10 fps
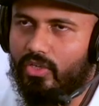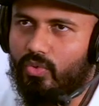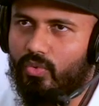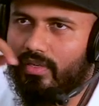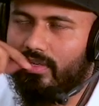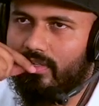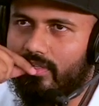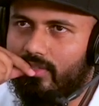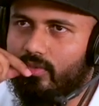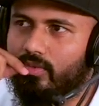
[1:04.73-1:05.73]
you were
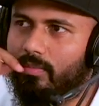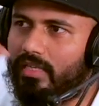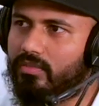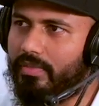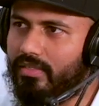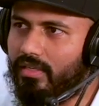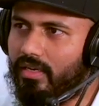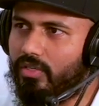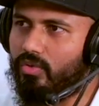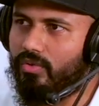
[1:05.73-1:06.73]
into mass
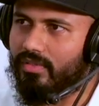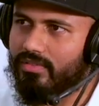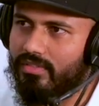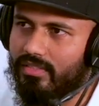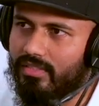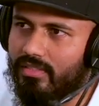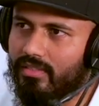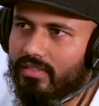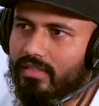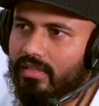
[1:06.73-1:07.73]
media,
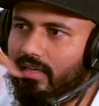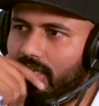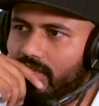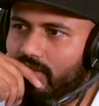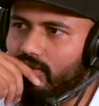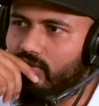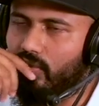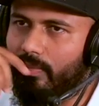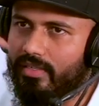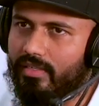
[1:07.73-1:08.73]
university, and
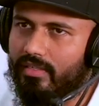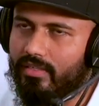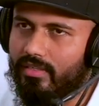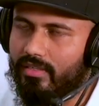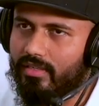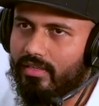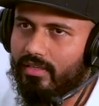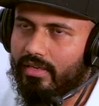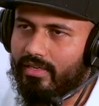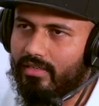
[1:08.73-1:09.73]
so many
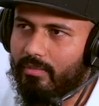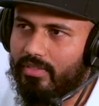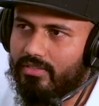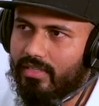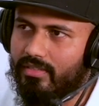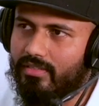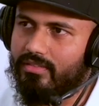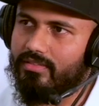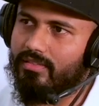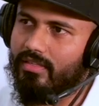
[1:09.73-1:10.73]
uh, academic
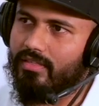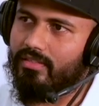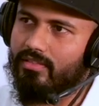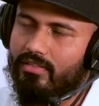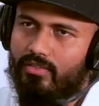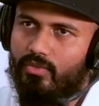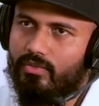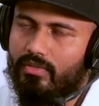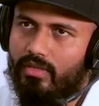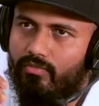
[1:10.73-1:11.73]
studies, and
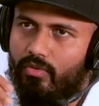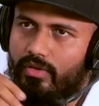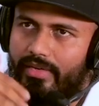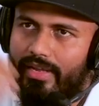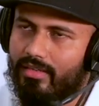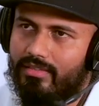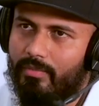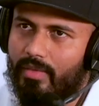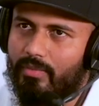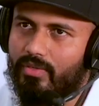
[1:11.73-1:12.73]
you for a
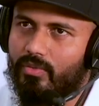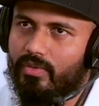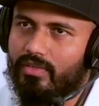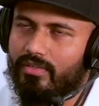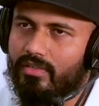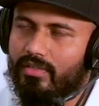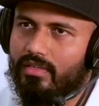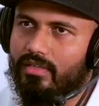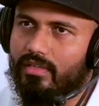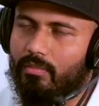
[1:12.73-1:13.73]
decade maybe you were
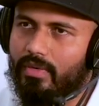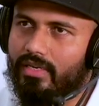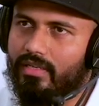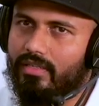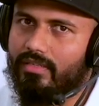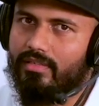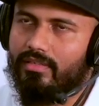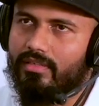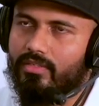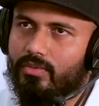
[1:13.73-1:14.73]
completely
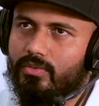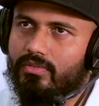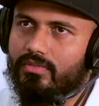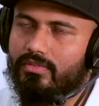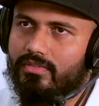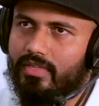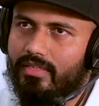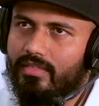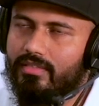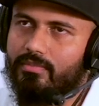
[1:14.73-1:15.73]
uh, into
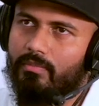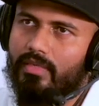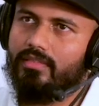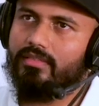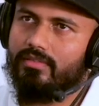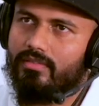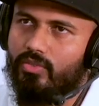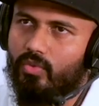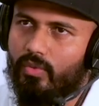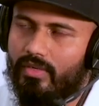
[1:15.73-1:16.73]
studies, but
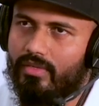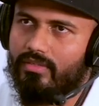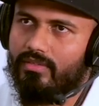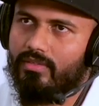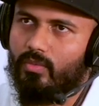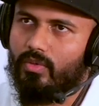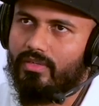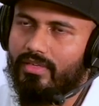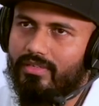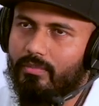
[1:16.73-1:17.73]
you were
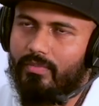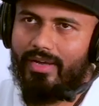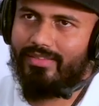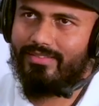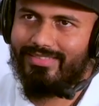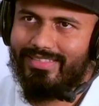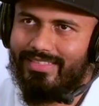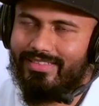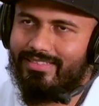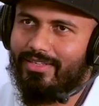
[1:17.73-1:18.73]
working behind the
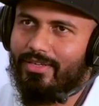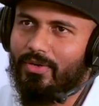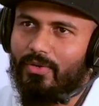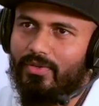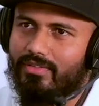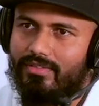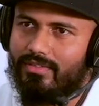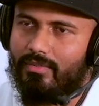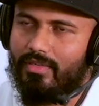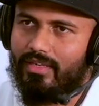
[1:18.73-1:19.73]
scene
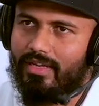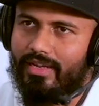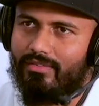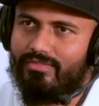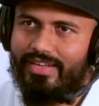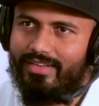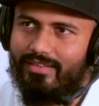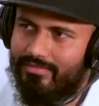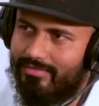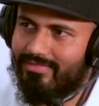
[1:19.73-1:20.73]
or kind of
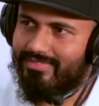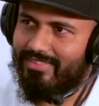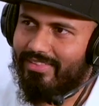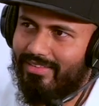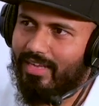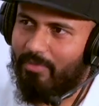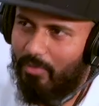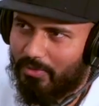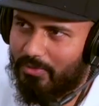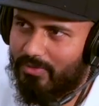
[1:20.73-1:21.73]
hidden that
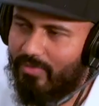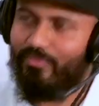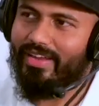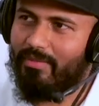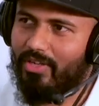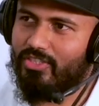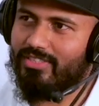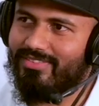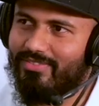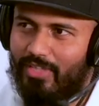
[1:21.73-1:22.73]
time also very
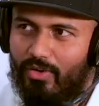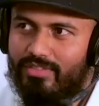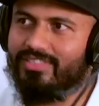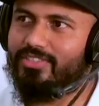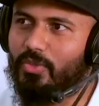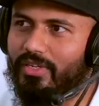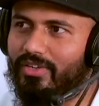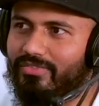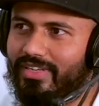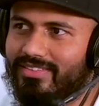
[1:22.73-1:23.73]
much without
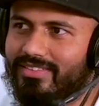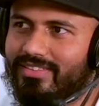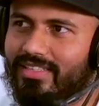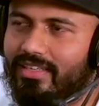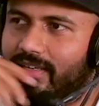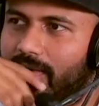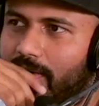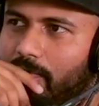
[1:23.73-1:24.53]
showing your face mm.